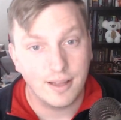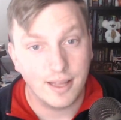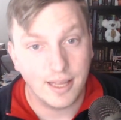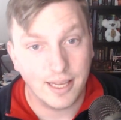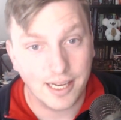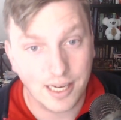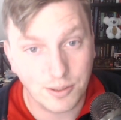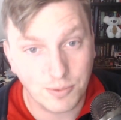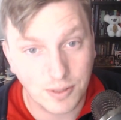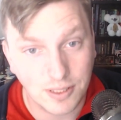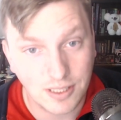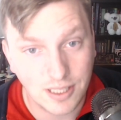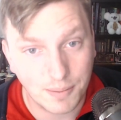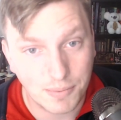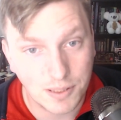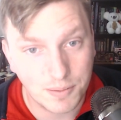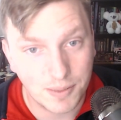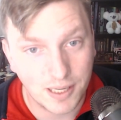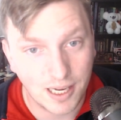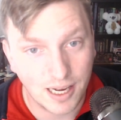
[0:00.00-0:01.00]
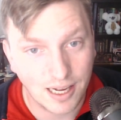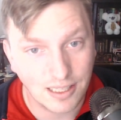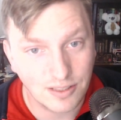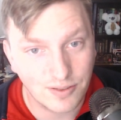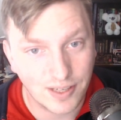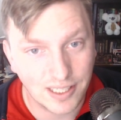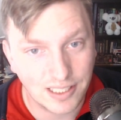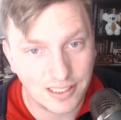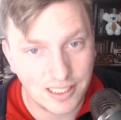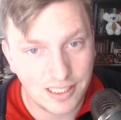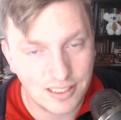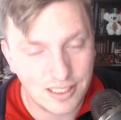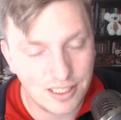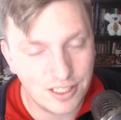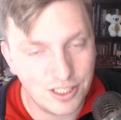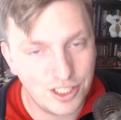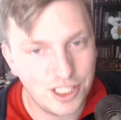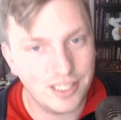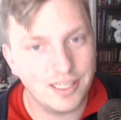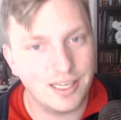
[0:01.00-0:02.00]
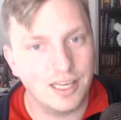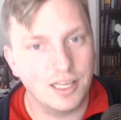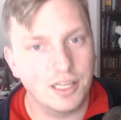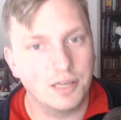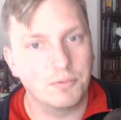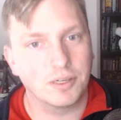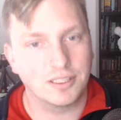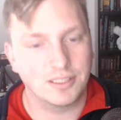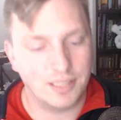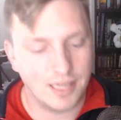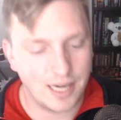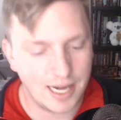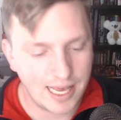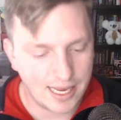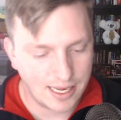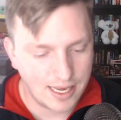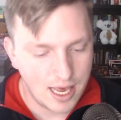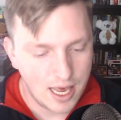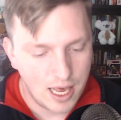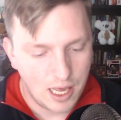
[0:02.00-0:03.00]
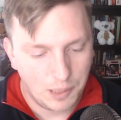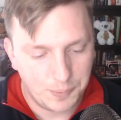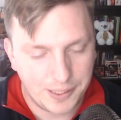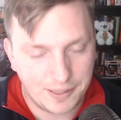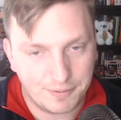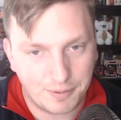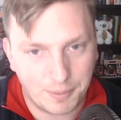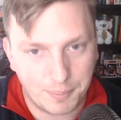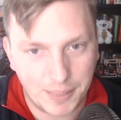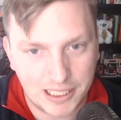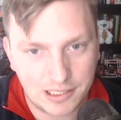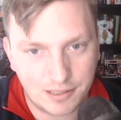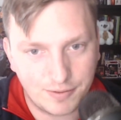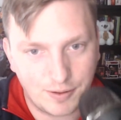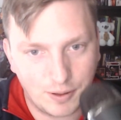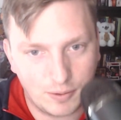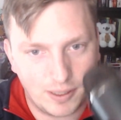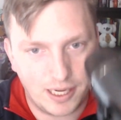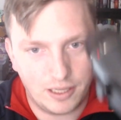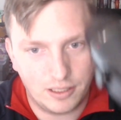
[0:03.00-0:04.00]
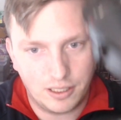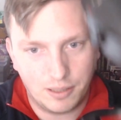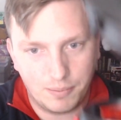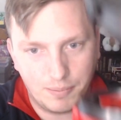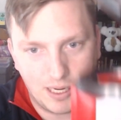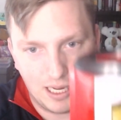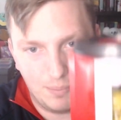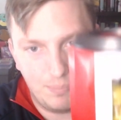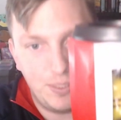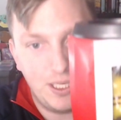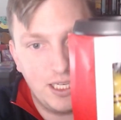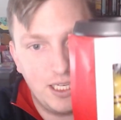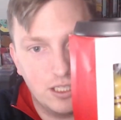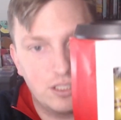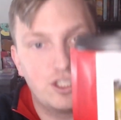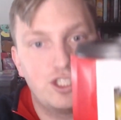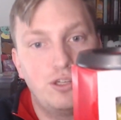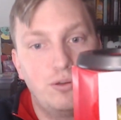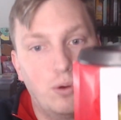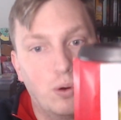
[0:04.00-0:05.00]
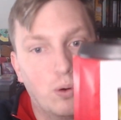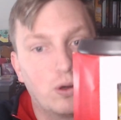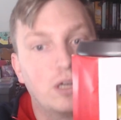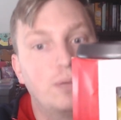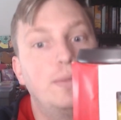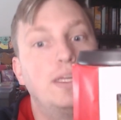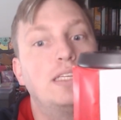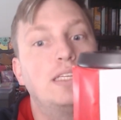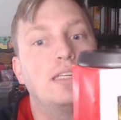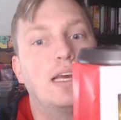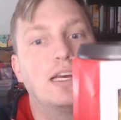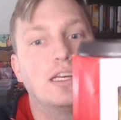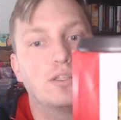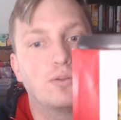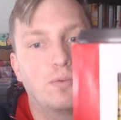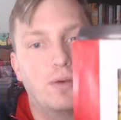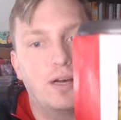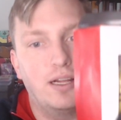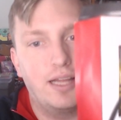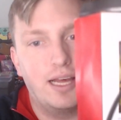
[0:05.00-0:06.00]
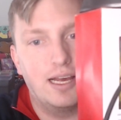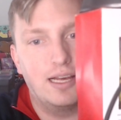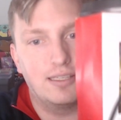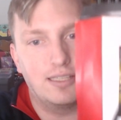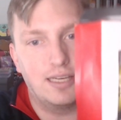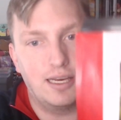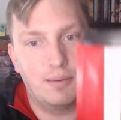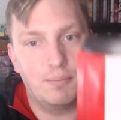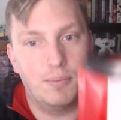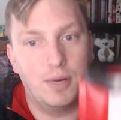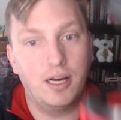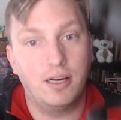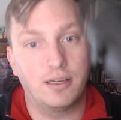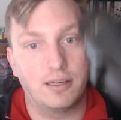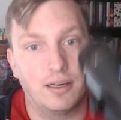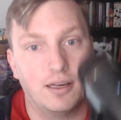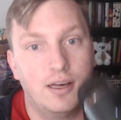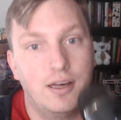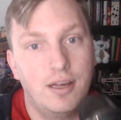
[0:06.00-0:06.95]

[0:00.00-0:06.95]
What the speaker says: Hey guys, what's up? It's me, Hans von TCG again, where today we have our microphone held up by a Pikachu ornament as well as a mug.